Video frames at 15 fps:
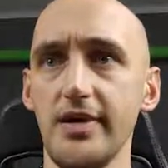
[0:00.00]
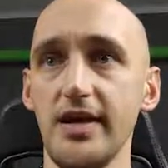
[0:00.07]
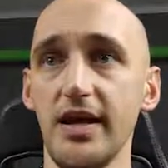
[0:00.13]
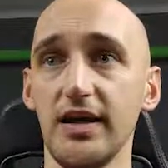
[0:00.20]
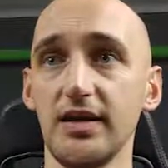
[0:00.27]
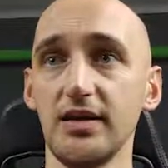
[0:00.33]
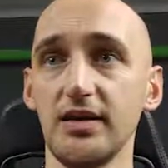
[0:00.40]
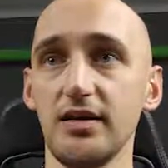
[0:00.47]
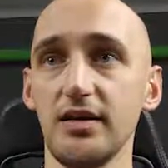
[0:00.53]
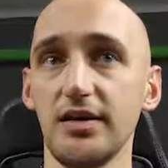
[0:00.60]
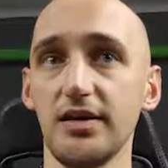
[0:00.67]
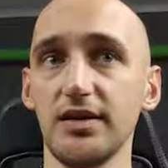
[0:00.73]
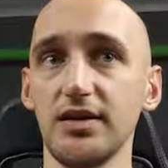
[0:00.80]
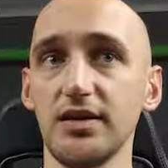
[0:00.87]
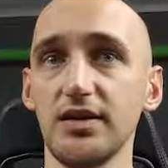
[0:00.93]
Yeah,
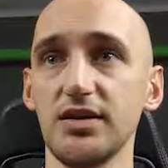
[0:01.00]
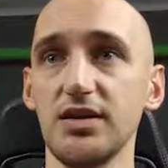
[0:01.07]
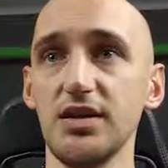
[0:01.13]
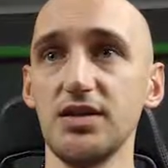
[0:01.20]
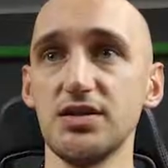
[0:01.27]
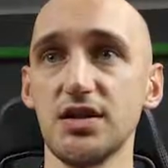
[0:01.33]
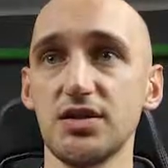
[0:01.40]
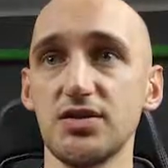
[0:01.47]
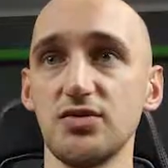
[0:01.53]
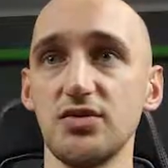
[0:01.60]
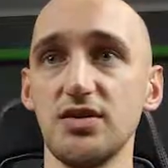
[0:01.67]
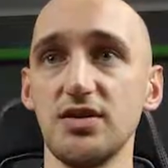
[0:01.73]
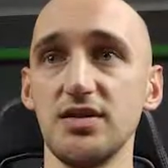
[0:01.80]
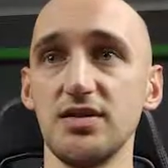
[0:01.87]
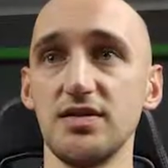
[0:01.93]
king jack
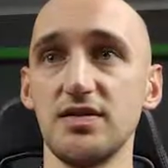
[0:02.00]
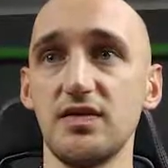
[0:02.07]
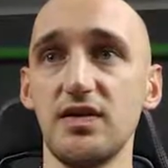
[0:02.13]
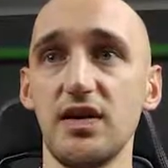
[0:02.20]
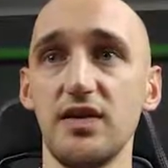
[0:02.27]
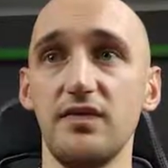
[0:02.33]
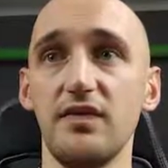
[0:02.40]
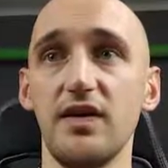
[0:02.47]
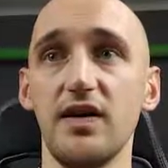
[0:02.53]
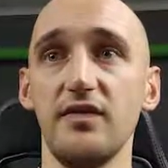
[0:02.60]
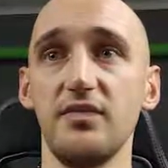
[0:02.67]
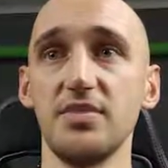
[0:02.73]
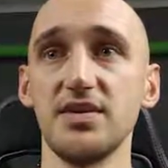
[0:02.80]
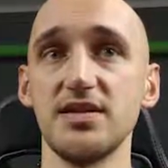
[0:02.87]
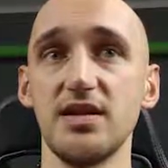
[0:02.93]
suited is
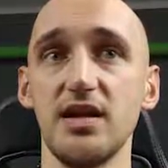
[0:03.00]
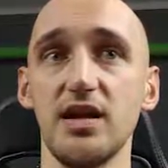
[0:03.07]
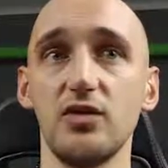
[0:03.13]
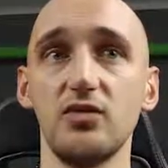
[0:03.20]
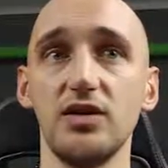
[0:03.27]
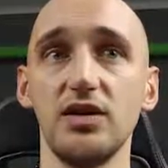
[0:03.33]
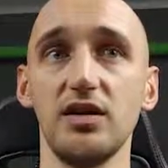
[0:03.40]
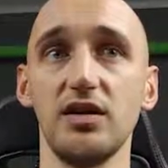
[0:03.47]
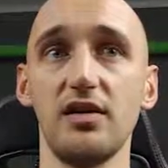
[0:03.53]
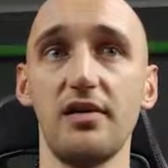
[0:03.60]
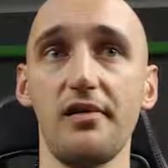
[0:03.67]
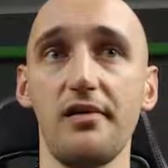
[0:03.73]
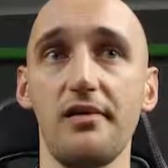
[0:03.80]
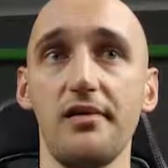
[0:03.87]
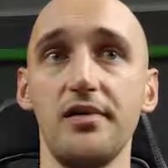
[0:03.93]
35% equity
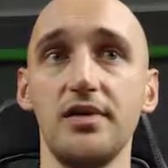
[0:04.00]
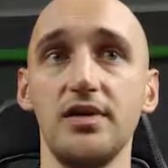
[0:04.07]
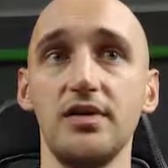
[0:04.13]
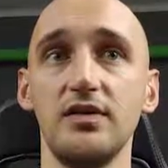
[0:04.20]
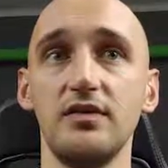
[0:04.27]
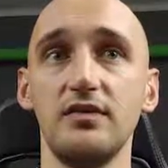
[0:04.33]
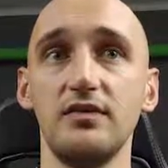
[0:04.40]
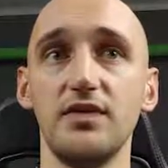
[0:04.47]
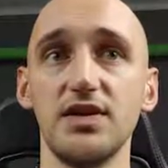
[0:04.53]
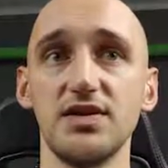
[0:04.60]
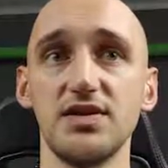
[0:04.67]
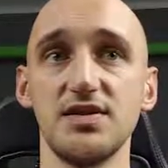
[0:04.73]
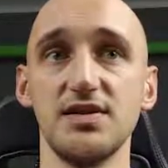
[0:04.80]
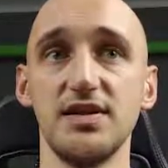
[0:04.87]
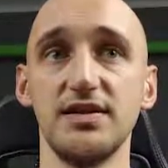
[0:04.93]

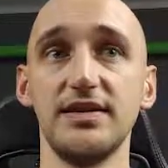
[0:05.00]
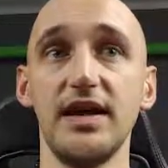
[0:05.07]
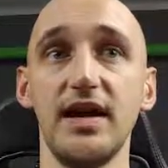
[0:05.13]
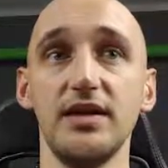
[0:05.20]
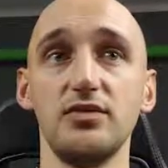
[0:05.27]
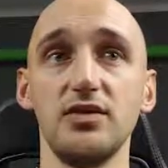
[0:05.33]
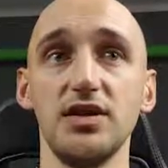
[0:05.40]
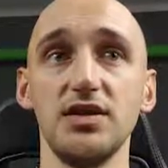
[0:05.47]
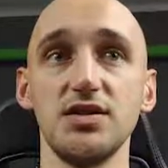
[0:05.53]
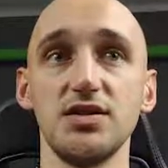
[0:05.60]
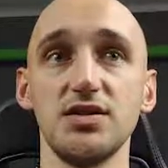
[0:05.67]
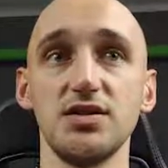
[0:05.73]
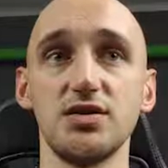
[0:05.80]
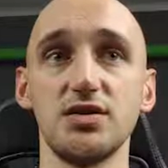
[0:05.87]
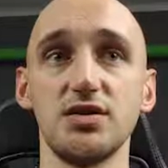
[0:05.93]
versus the tight range.